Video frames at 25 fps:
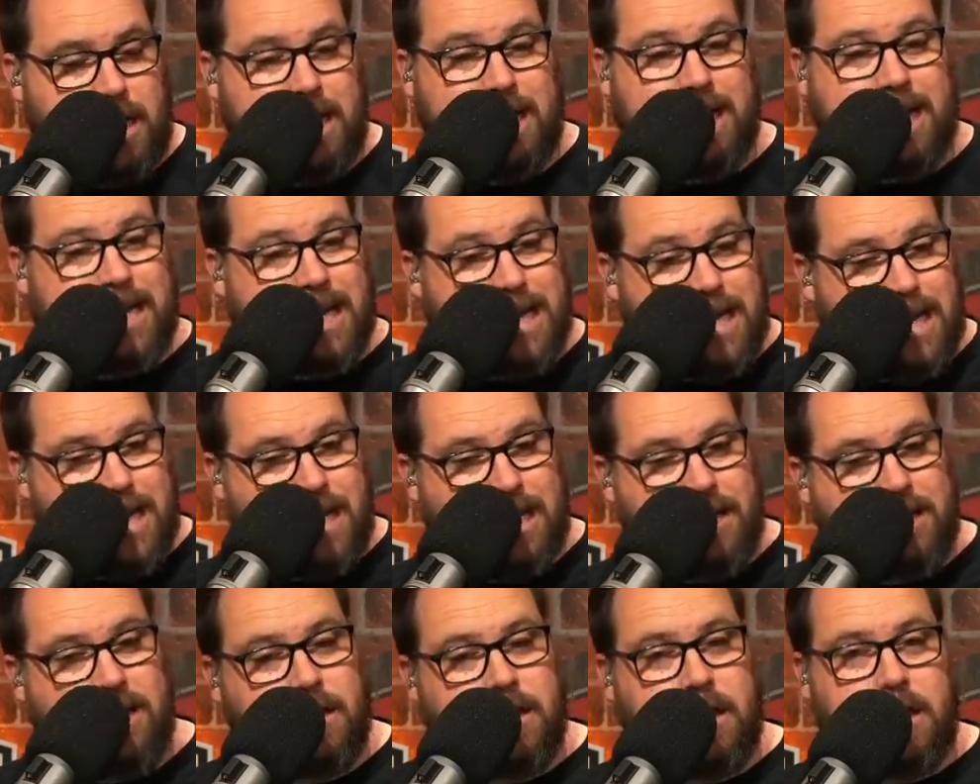And
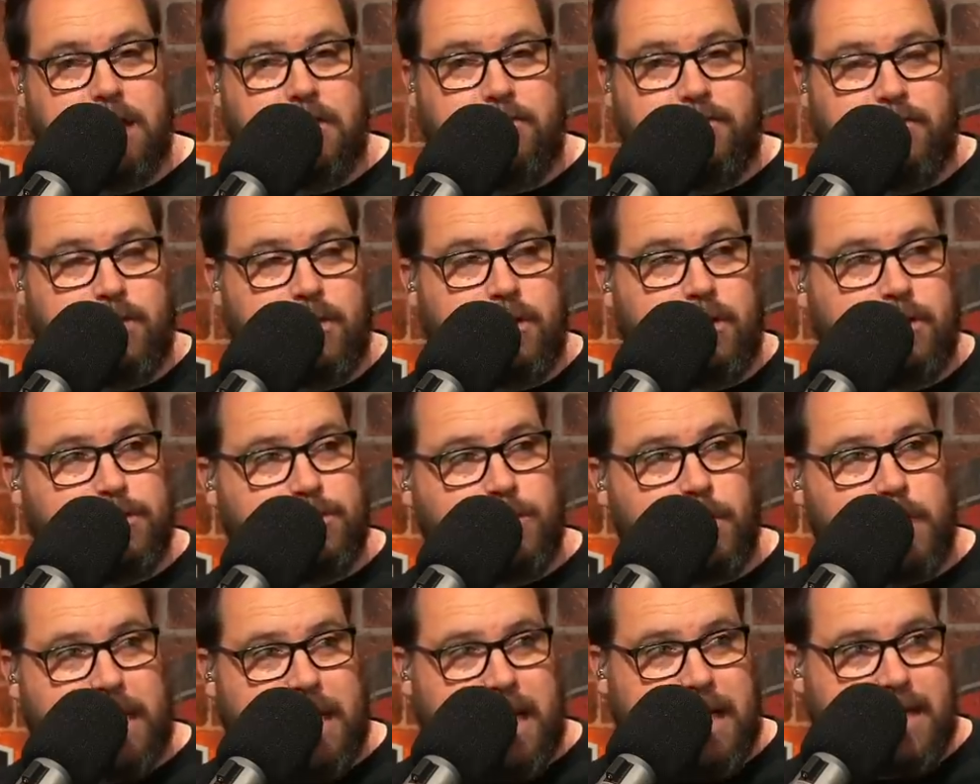again, for
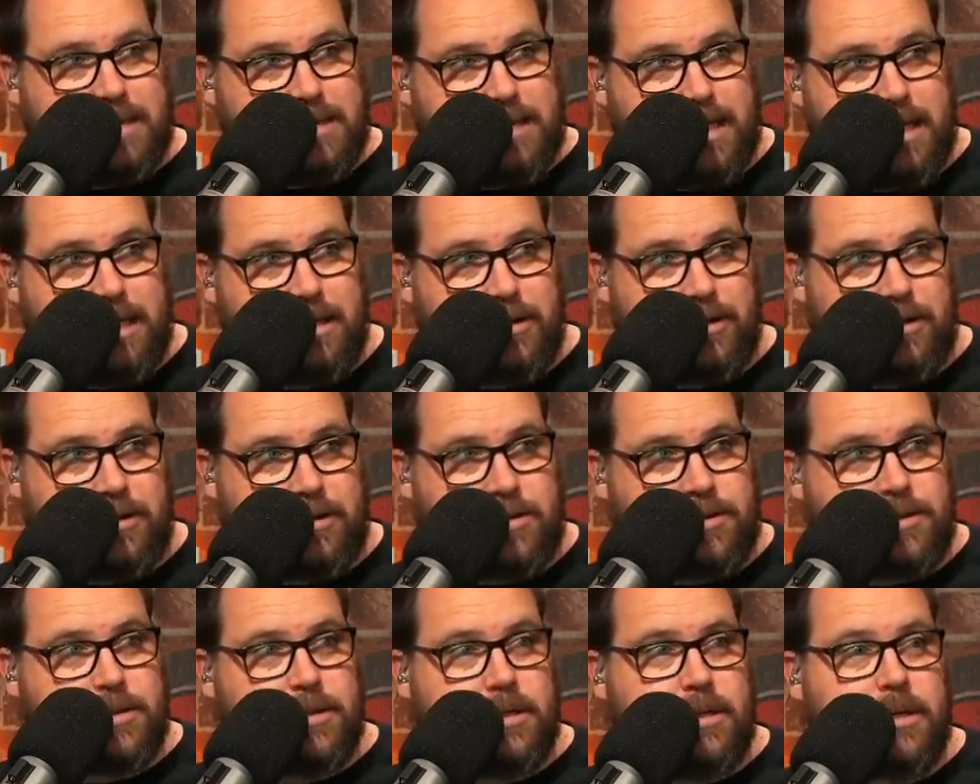those Week
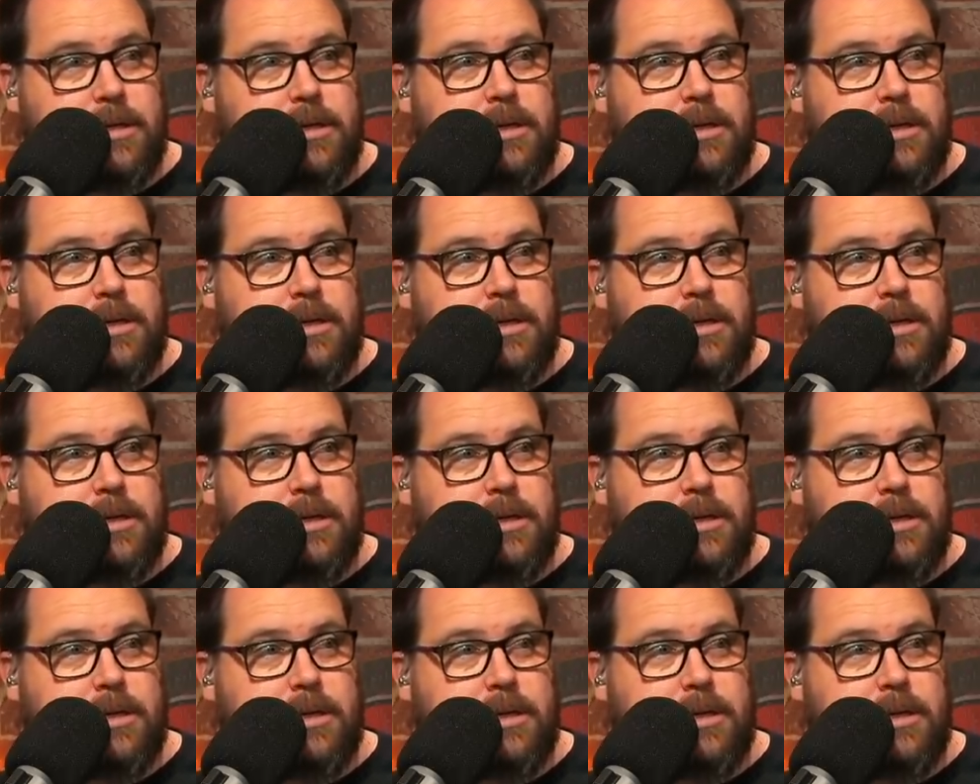18ers,